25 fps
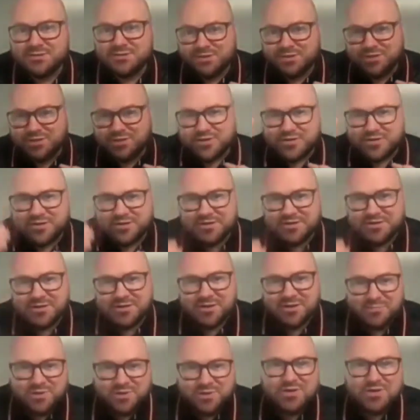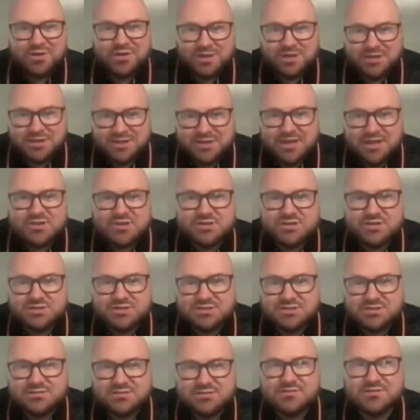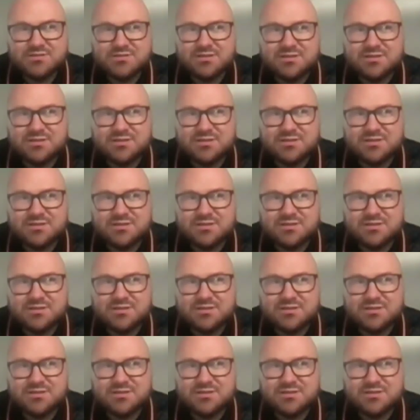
the talk in the community and the agents.